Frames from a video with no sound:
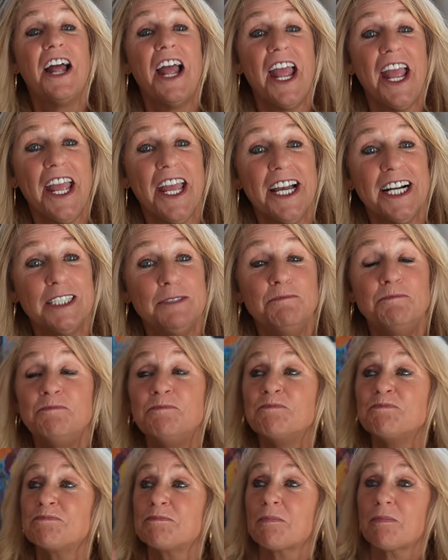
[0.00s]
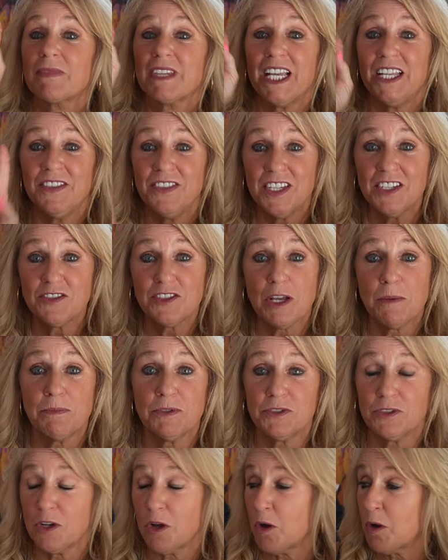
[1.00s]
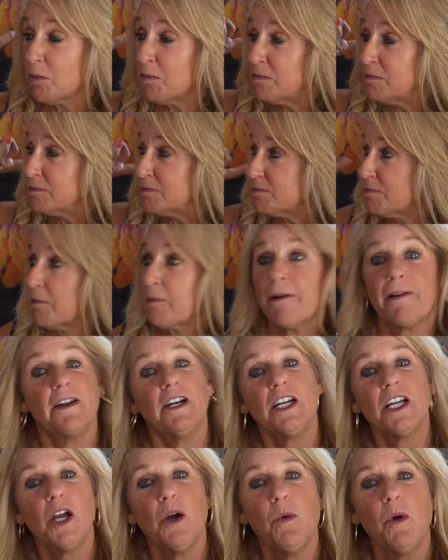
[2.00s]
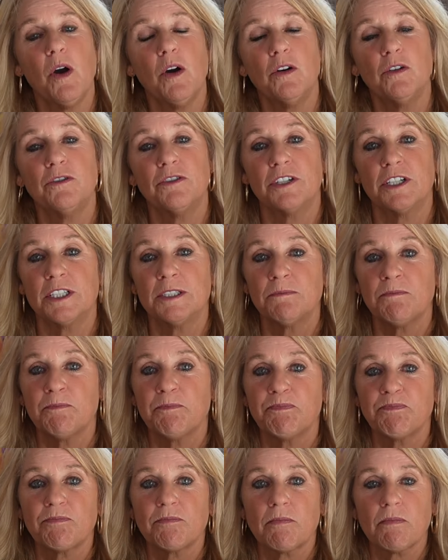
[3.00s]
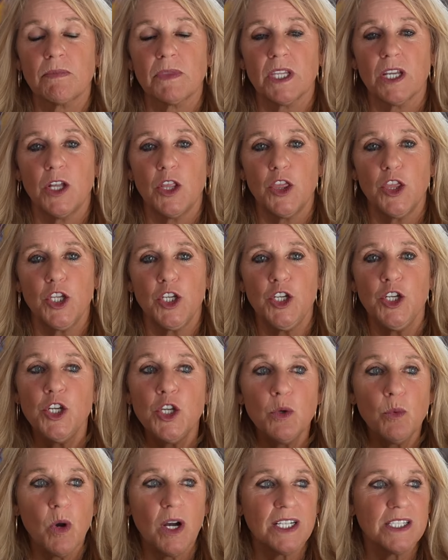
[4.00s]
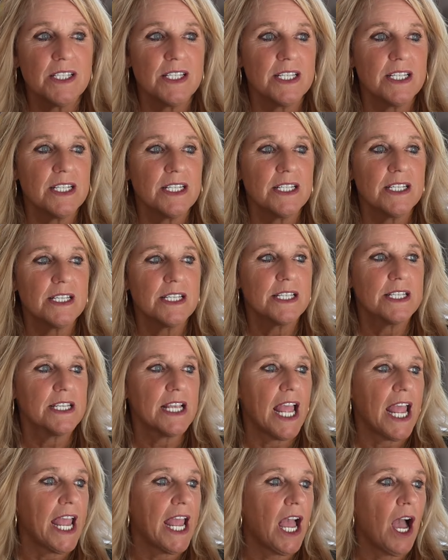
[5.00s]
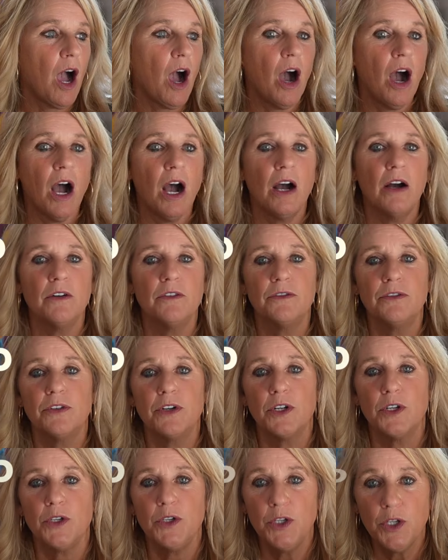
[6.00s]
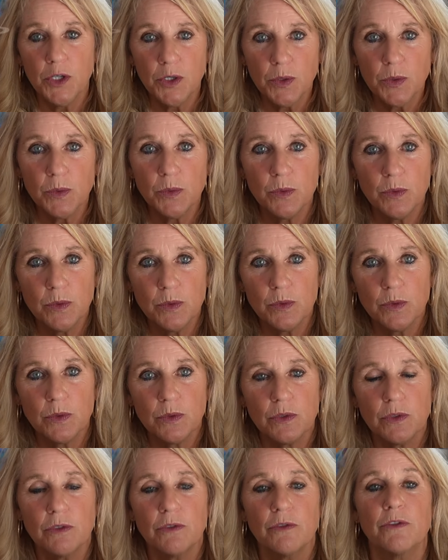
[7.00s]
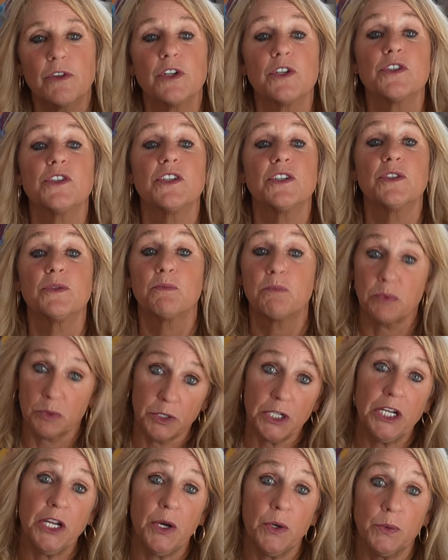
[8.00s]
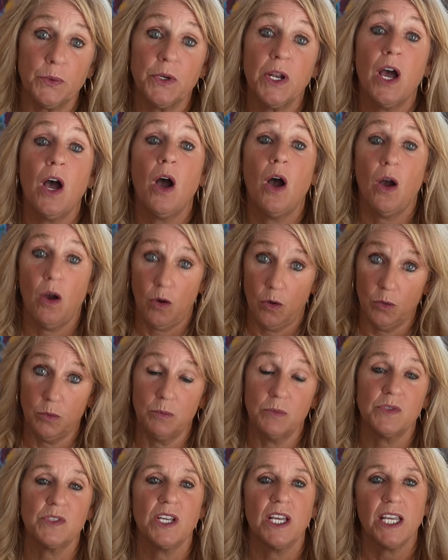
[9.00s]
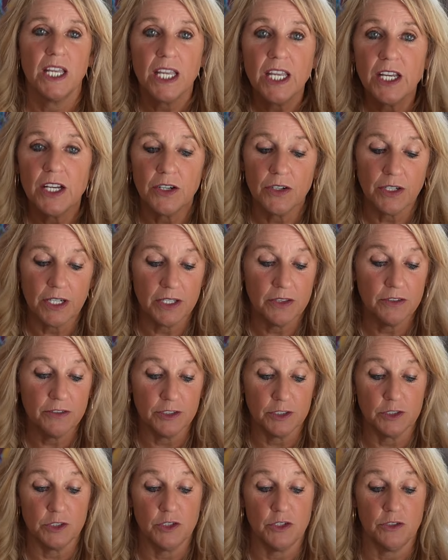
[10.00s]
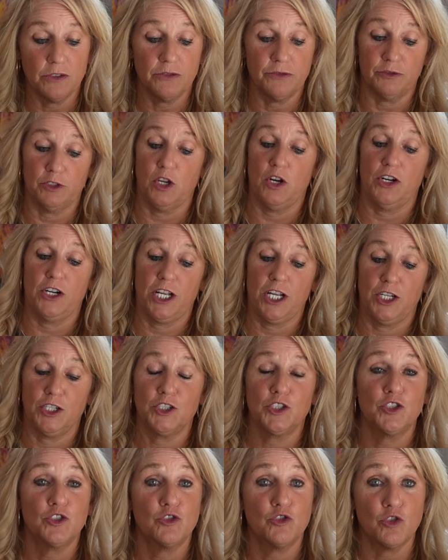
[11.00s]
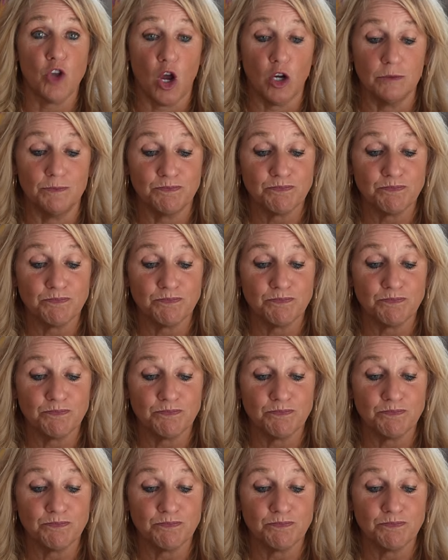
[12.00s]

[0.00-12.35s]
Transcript: and in this episode, we're going to go over the nuances of new versus pre-owned homes here in the Villages, Florida. So,